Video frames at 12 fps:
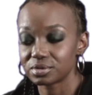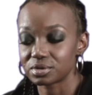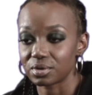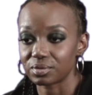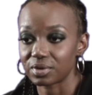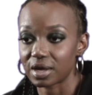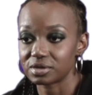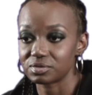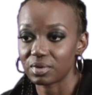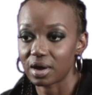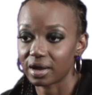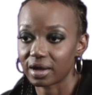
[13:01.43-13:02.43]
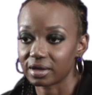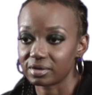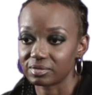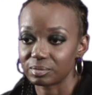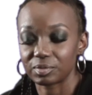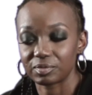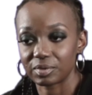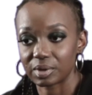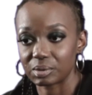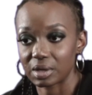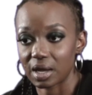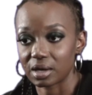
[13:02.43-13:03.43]
So that's why I can
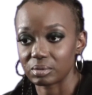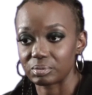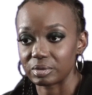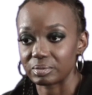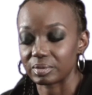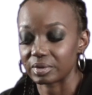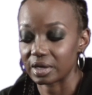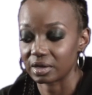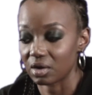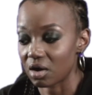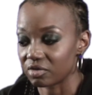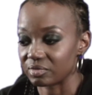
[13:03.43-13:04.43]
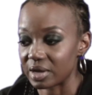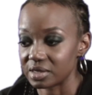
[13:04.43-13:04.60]
kind of engulf